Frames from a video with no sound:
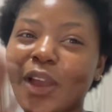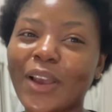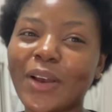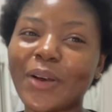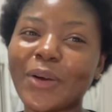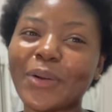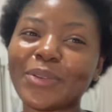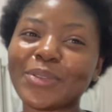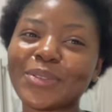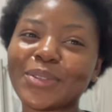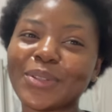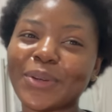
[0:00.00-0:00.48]

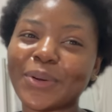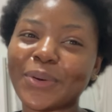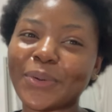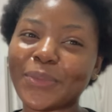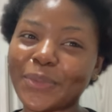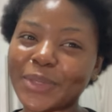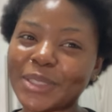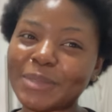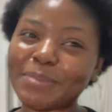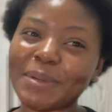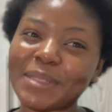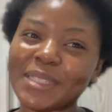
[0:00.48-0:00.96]
Also
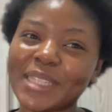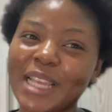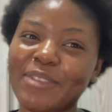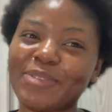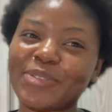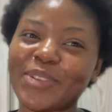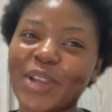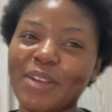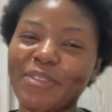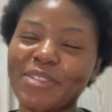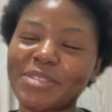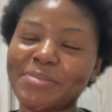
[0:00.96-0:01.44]
wish me safe
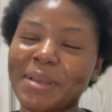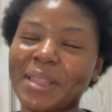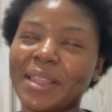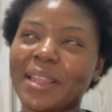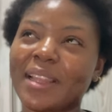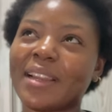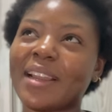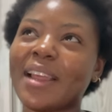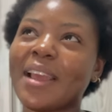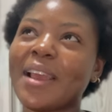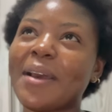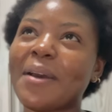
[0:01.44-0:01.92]
travels, but
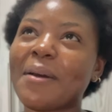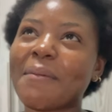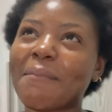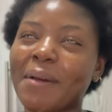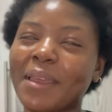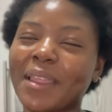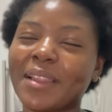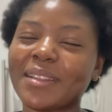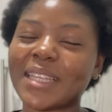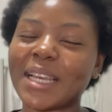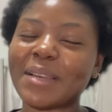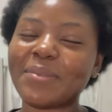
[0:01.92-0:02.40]
then
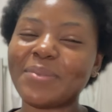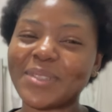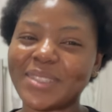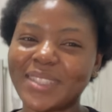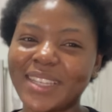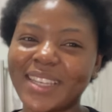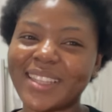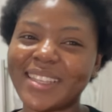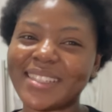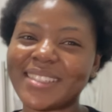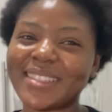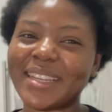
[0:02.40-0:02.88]
by the time you
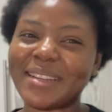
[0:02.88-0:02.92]
say this,